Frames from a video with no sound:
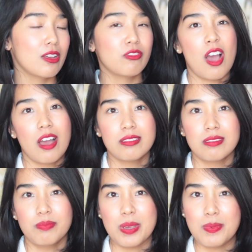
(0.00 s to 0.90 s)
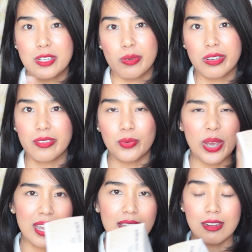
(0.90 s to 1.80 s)
If not, maybe do a
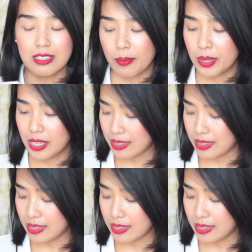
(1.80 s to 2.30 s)
giveaway or something